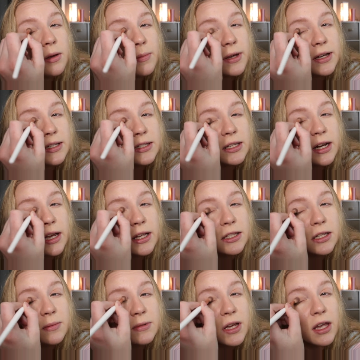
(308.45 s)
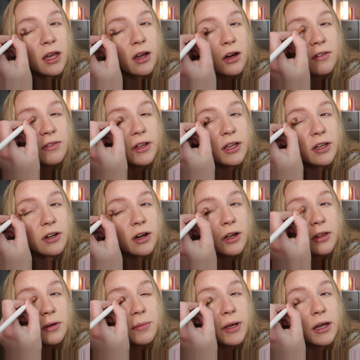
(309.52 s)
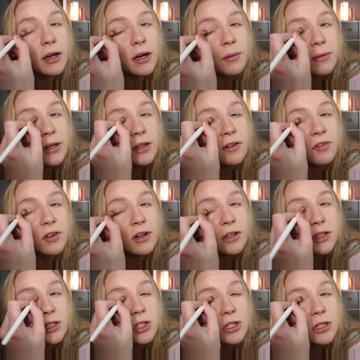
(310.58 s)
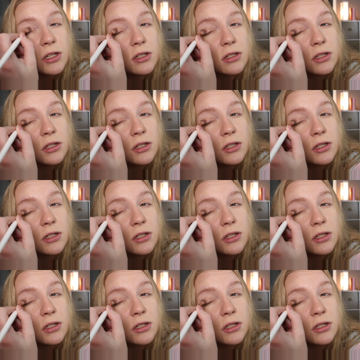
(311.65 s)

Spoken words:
Because then it ends up taking off like your other makeup, like your foundation and